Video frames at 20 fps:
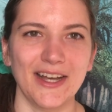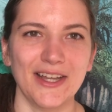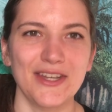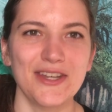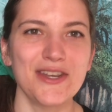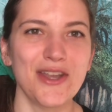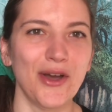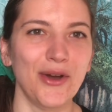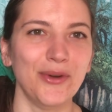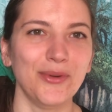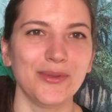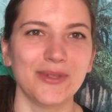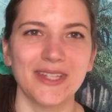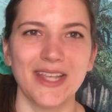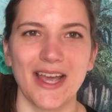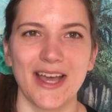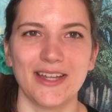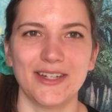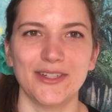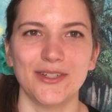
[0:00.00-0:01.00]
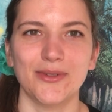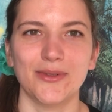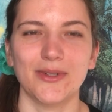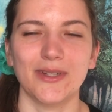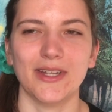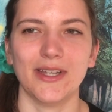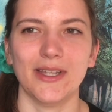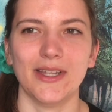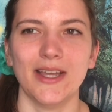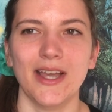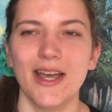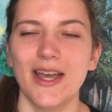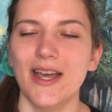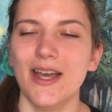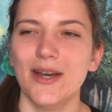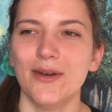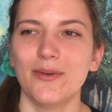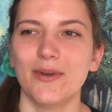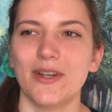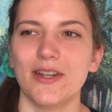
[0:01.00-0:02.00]
unknown category,
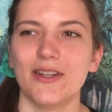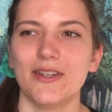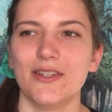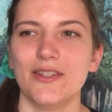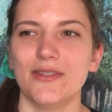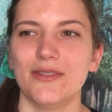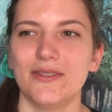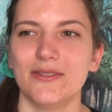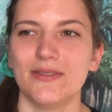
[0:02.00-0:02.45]
where